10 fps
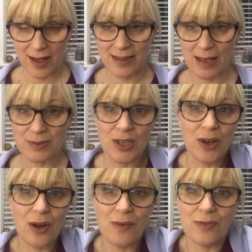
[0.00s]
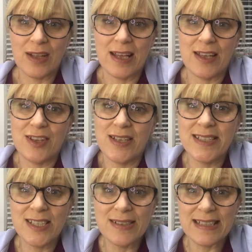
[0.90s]
and then so hopefully you can
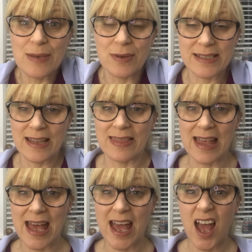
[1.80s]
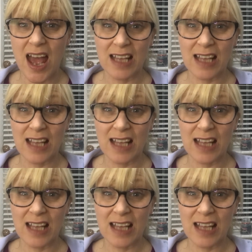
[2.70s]
still see what's in there.